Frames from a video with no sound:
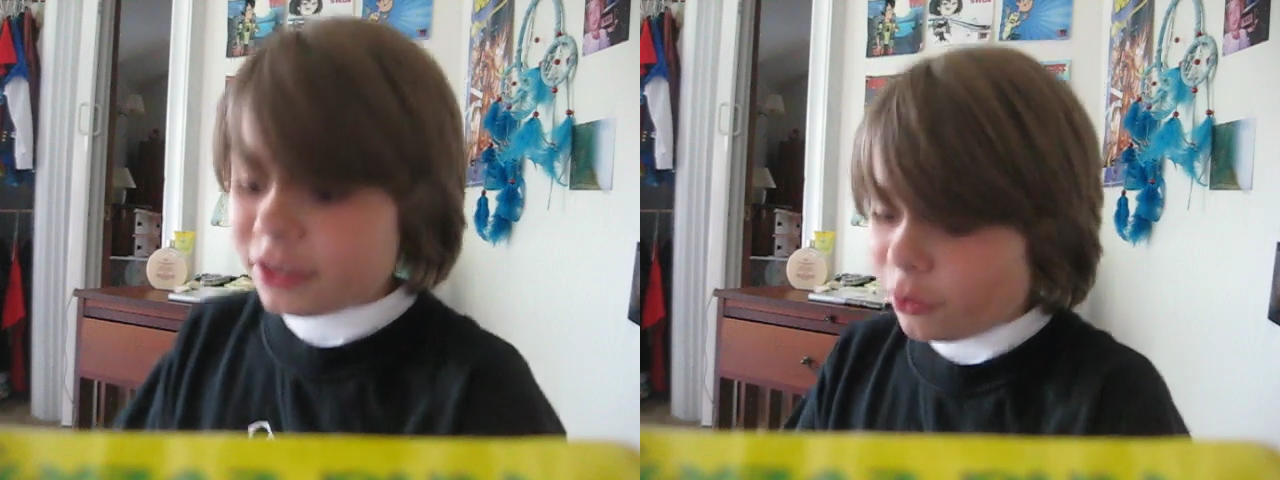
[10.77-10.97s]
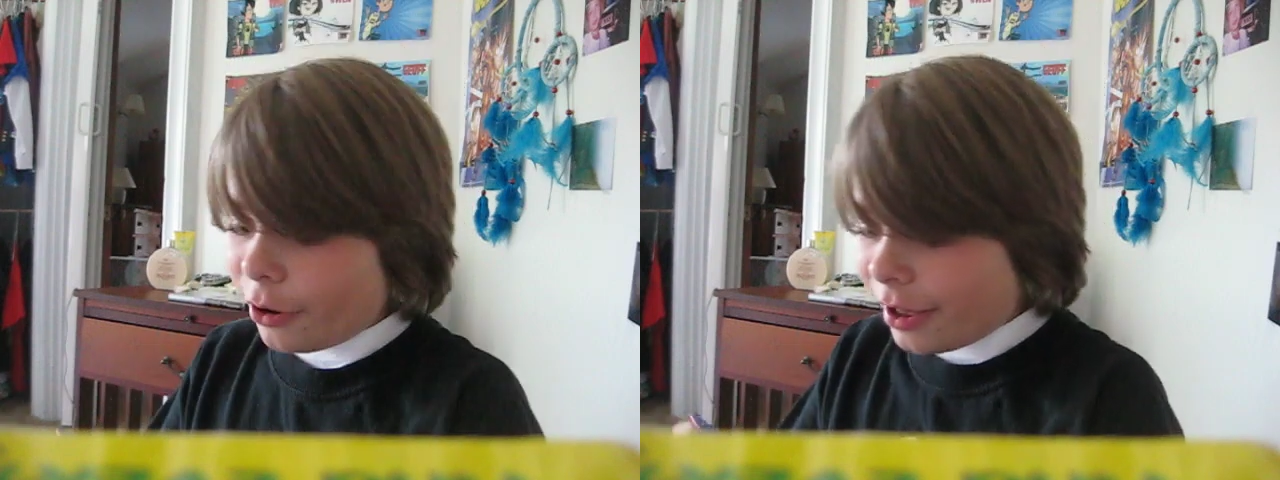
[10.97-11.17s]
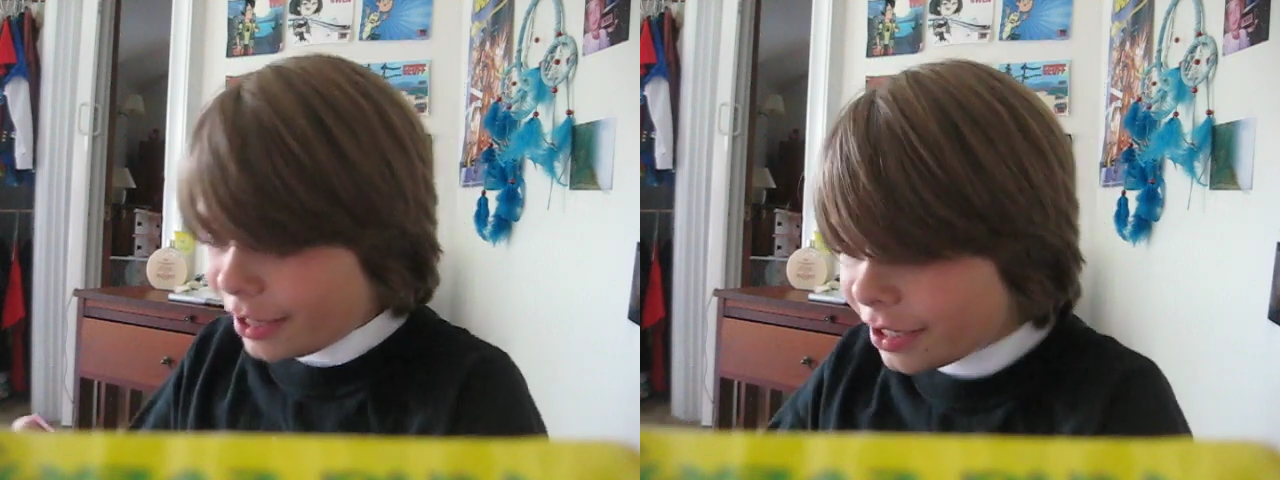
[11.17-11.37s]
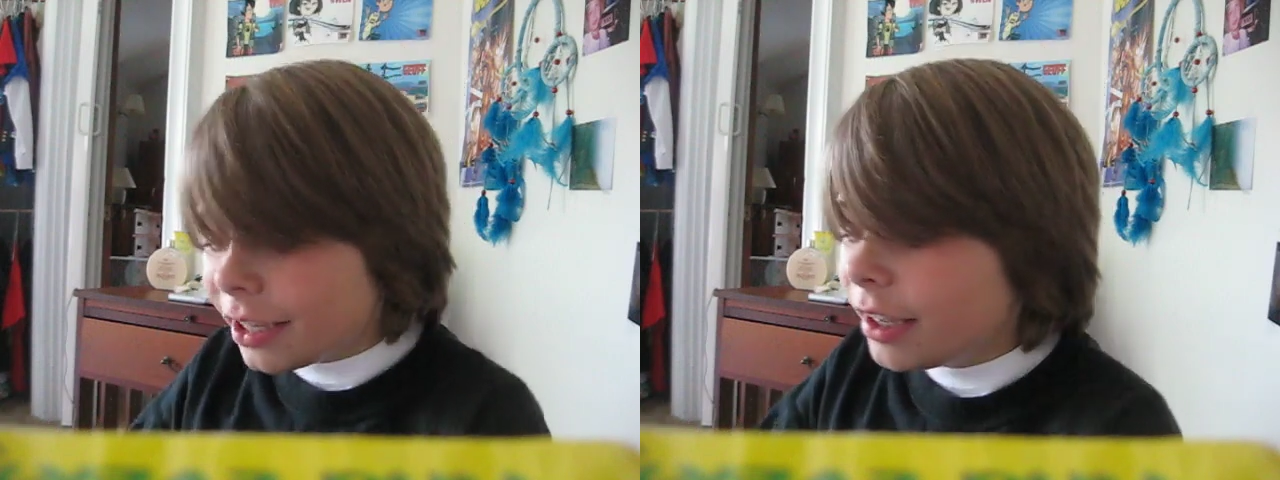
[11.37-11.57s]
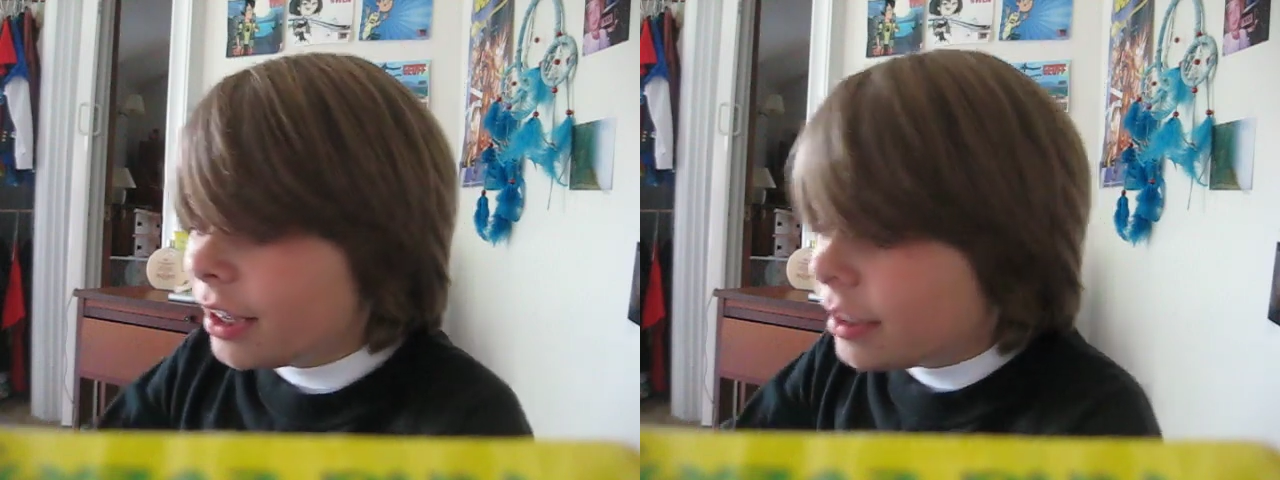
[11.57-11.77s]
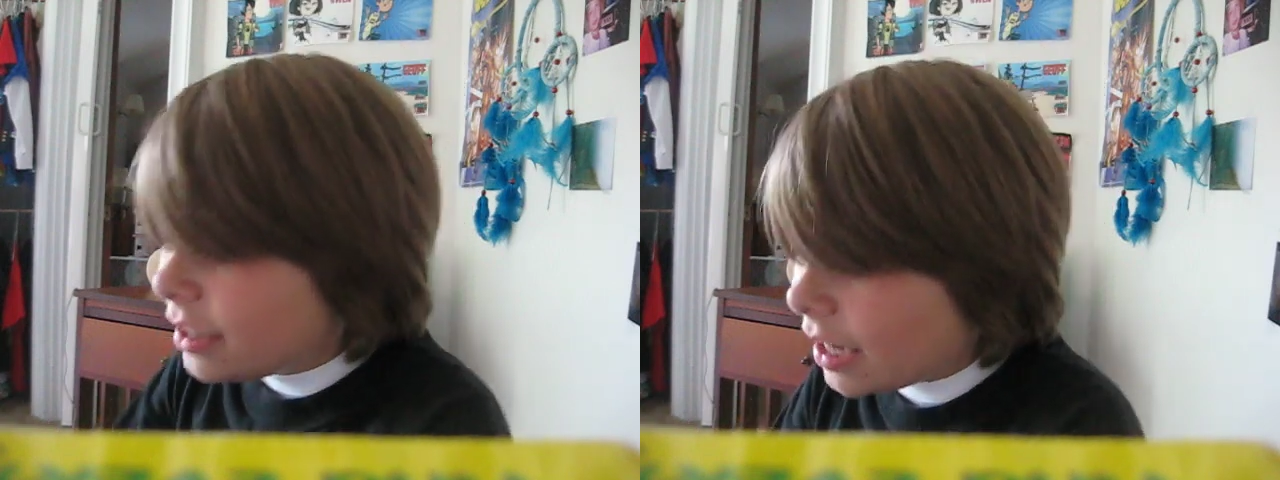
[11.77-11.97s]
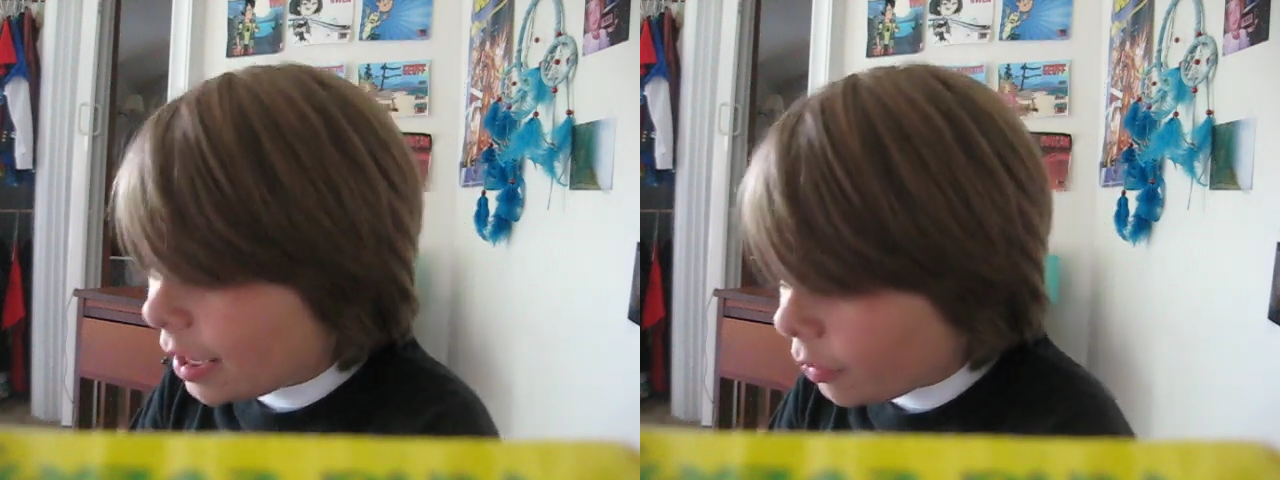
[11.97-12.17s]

so today I'm